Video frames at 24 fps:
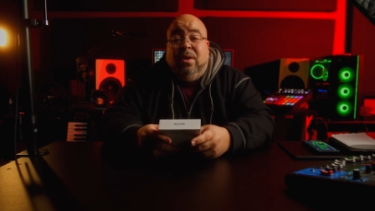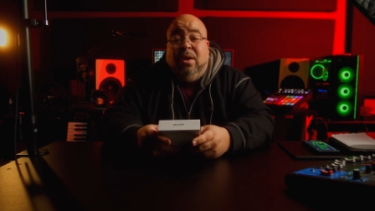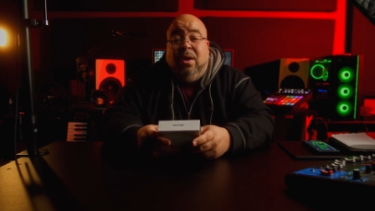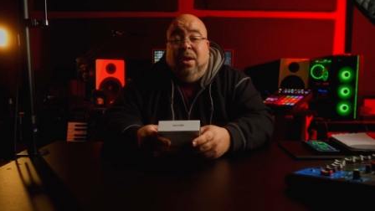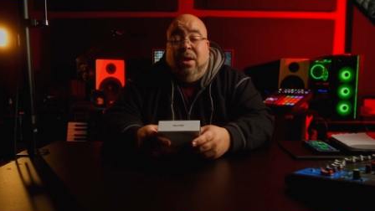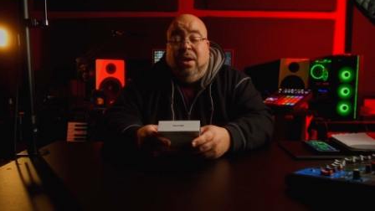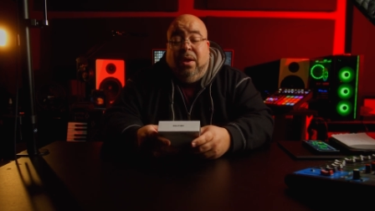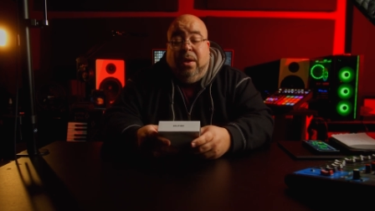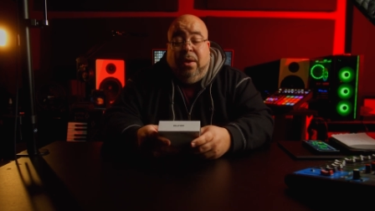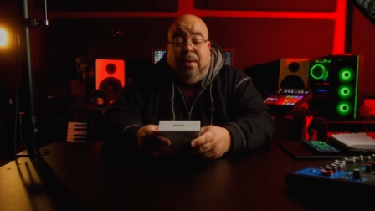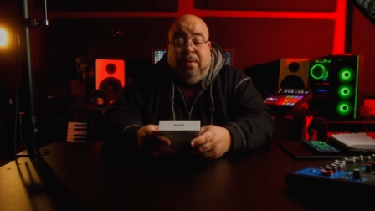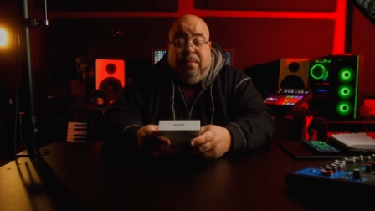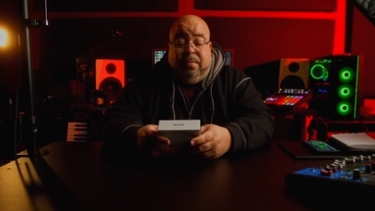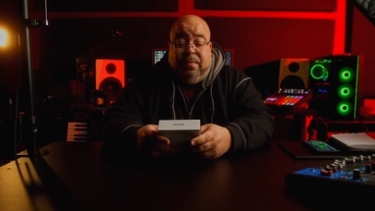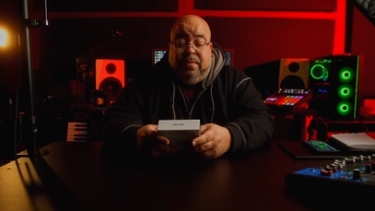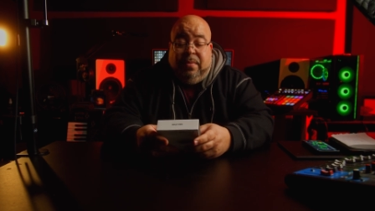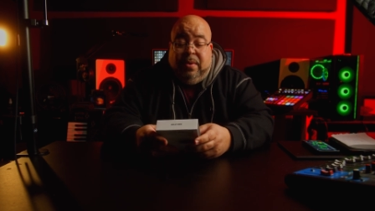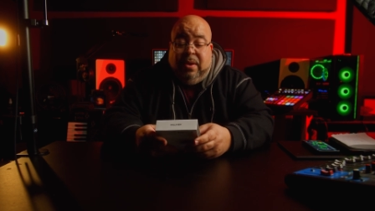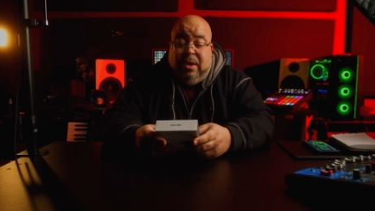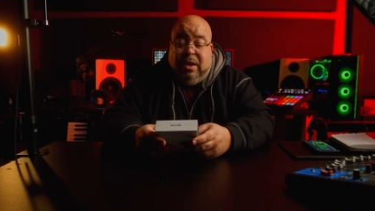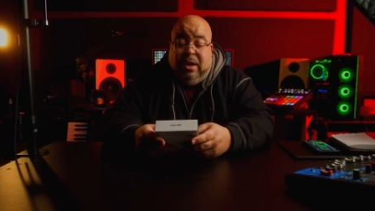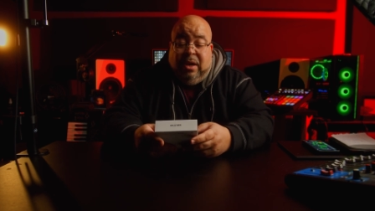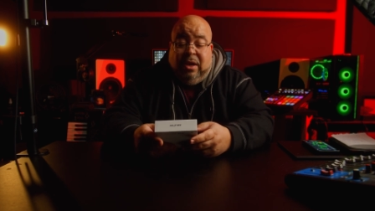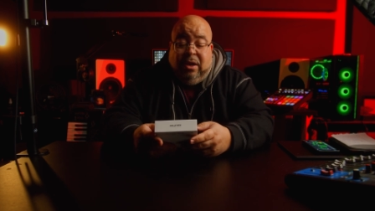Um,
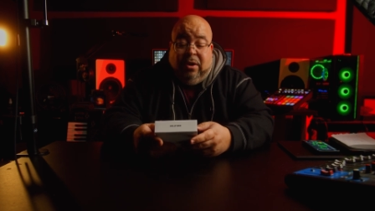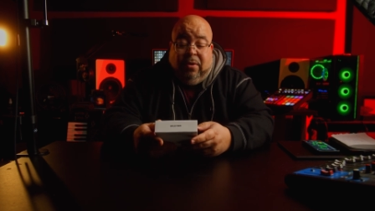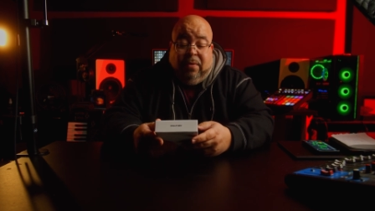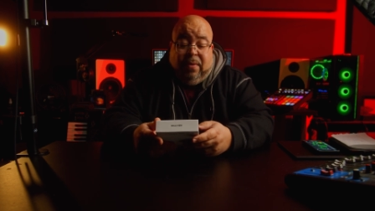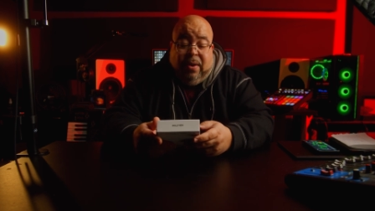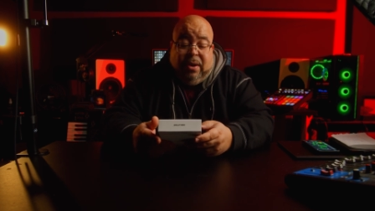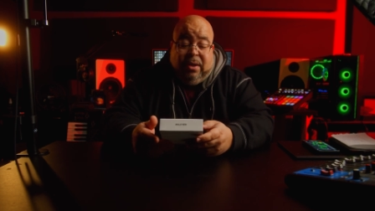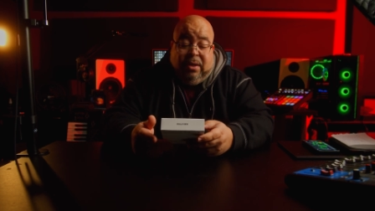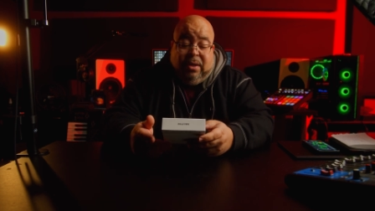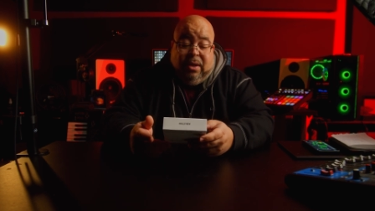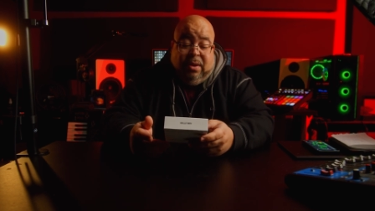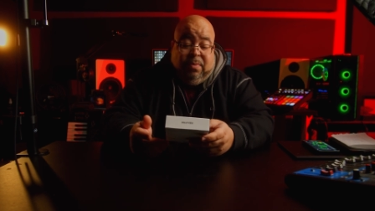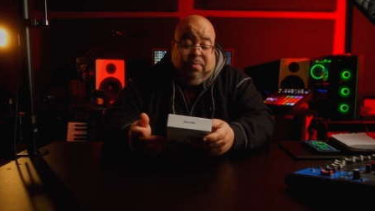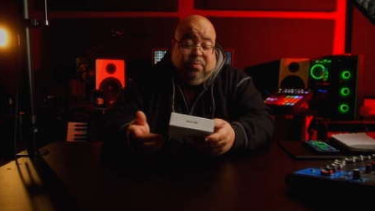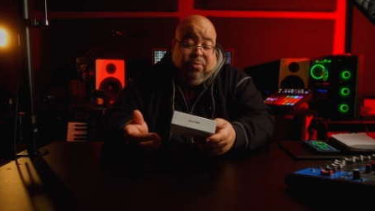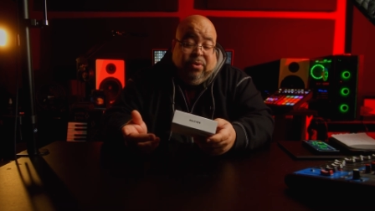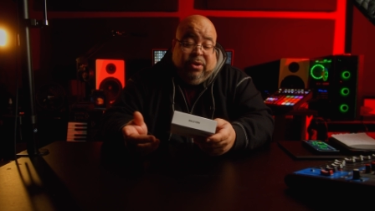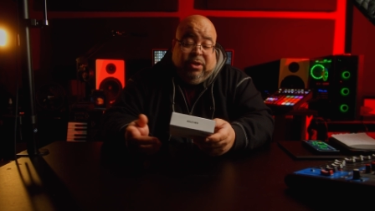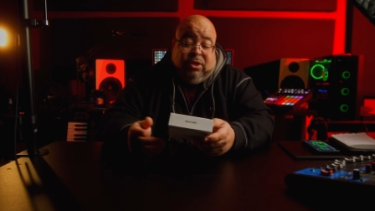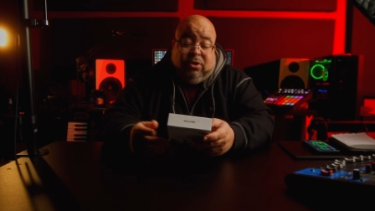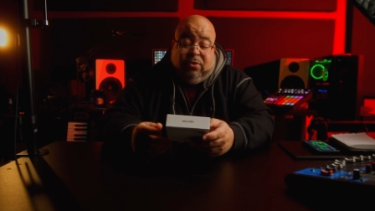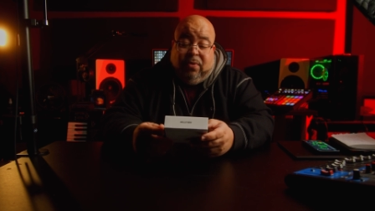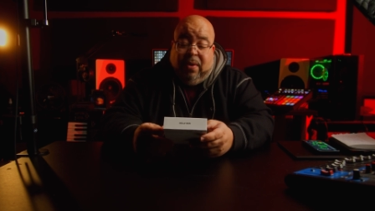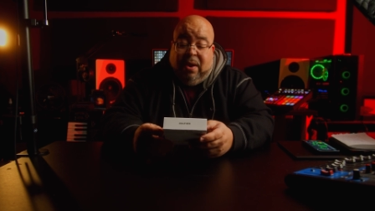and it great, it
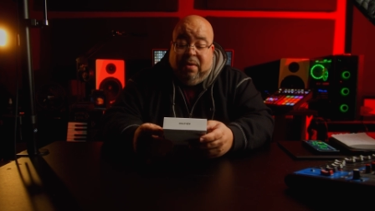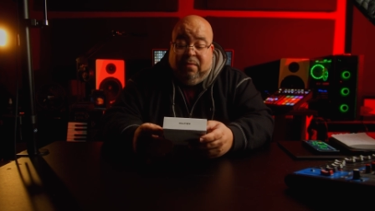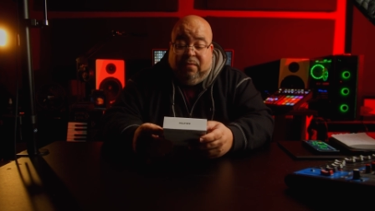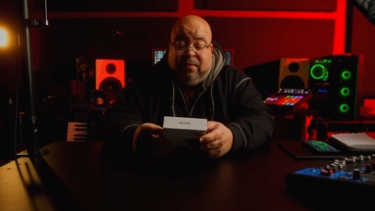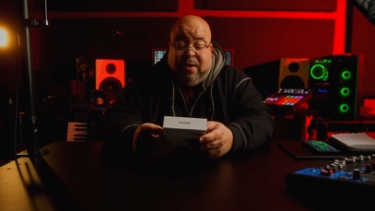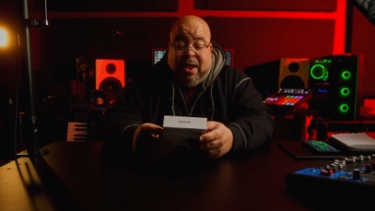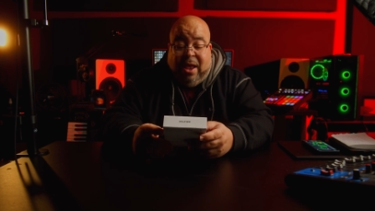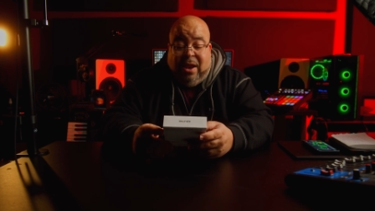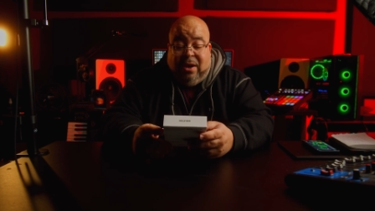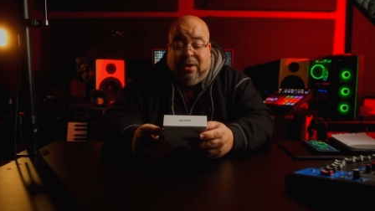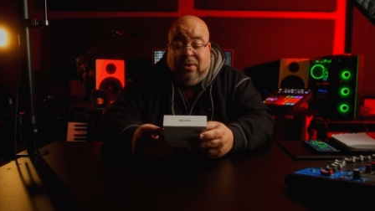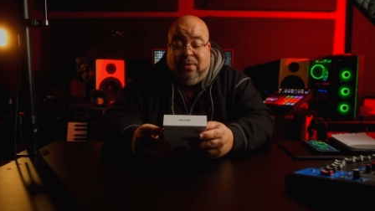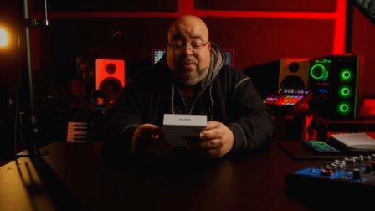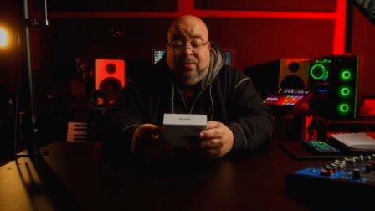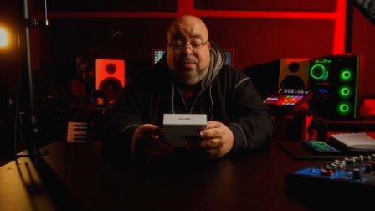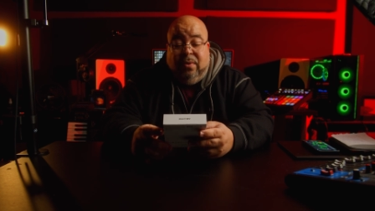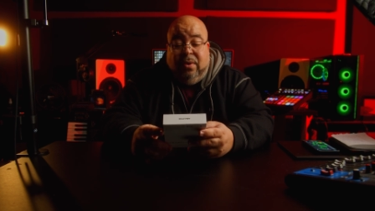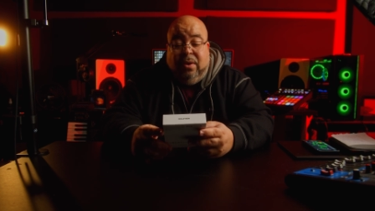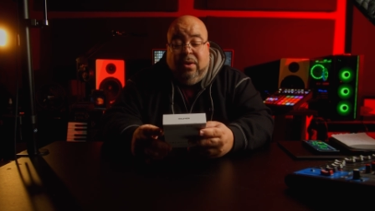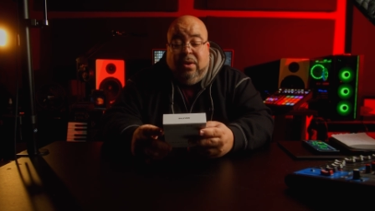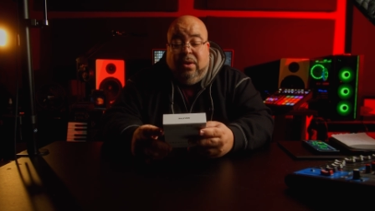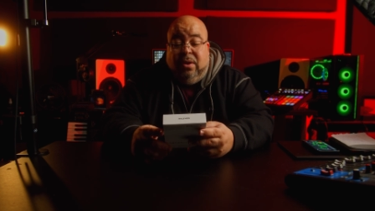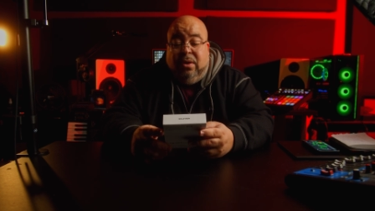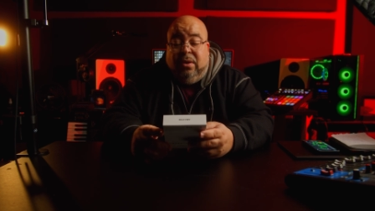brings great value.
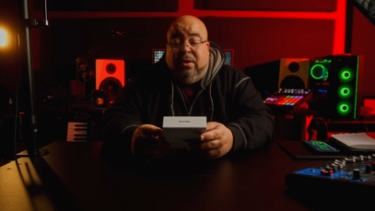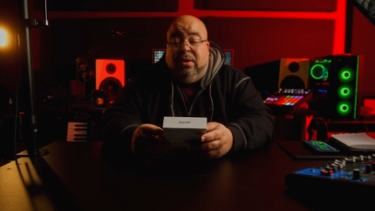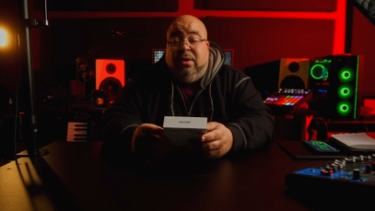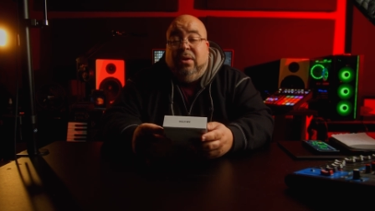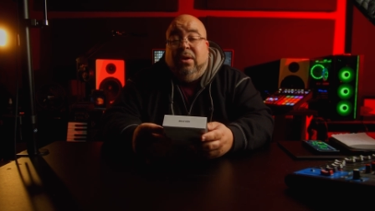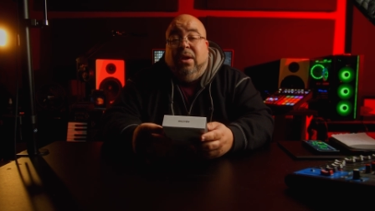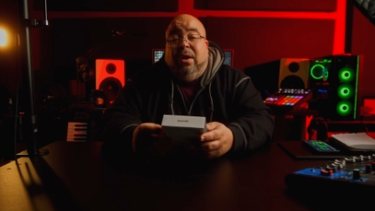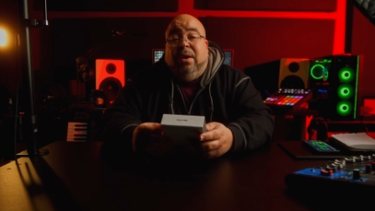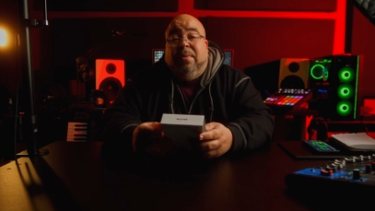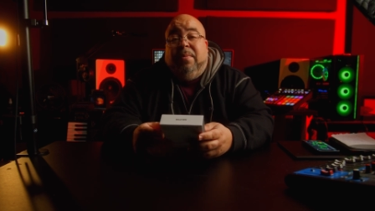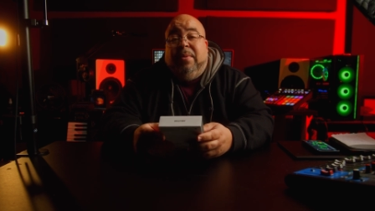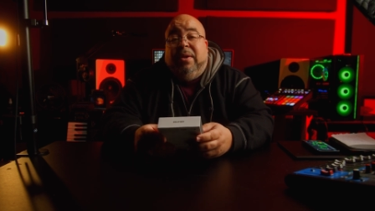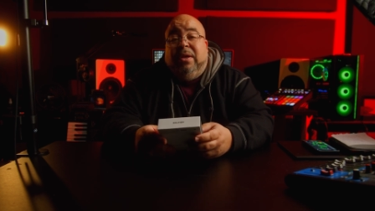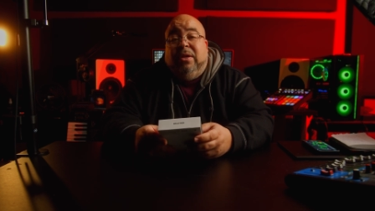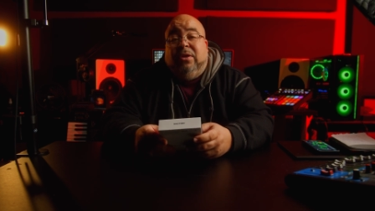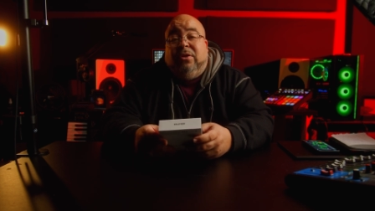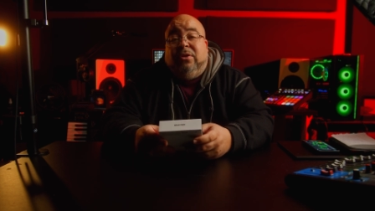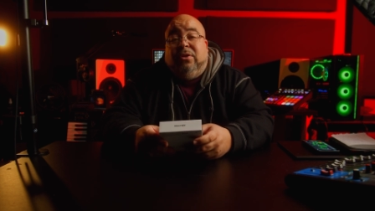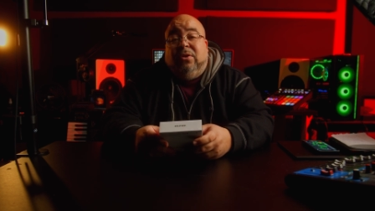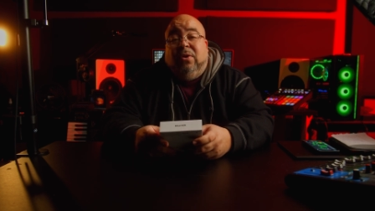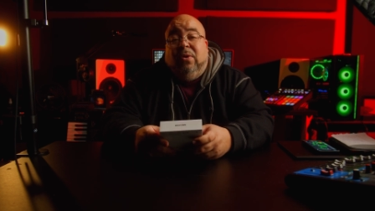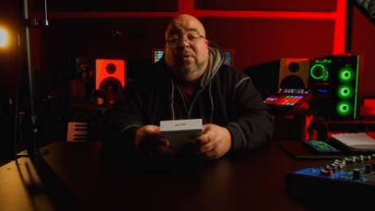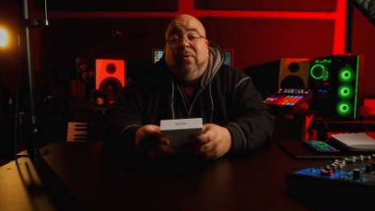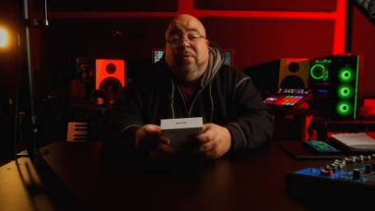You know what I mean?
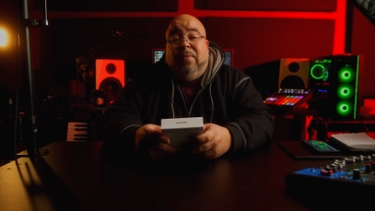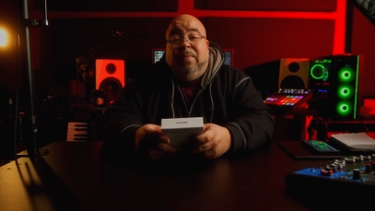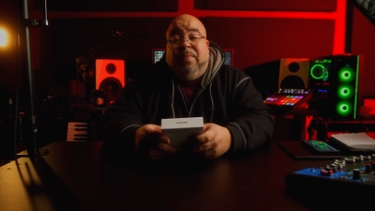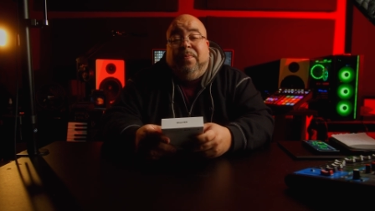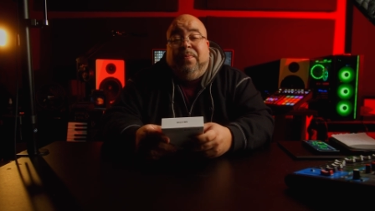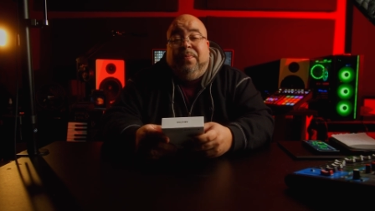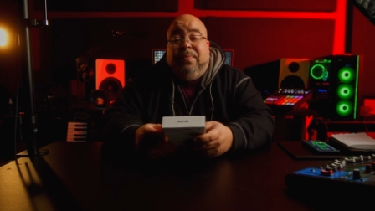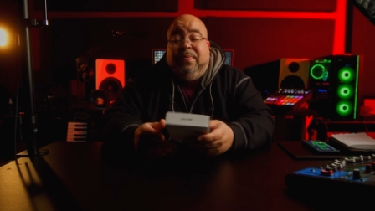So